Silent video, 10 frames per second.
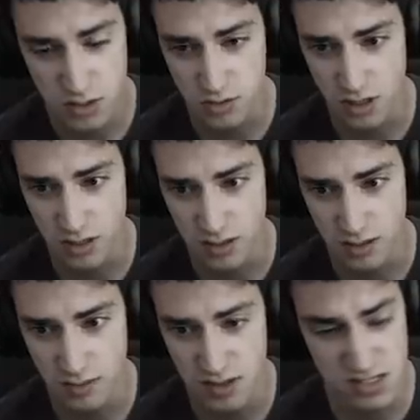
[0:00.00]
Dude,
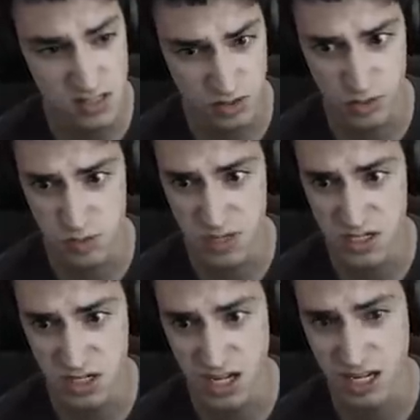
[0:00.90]
this is a gross
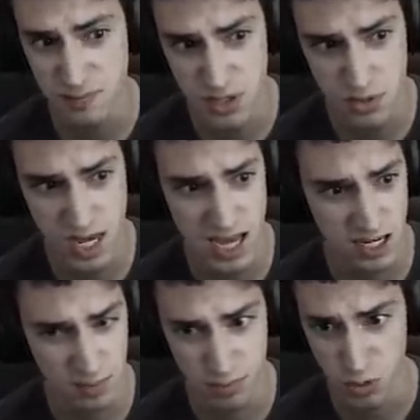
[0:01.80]
pigeon. It can puke
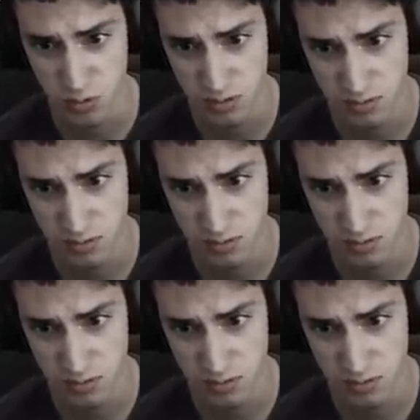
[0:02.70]
and it can poop.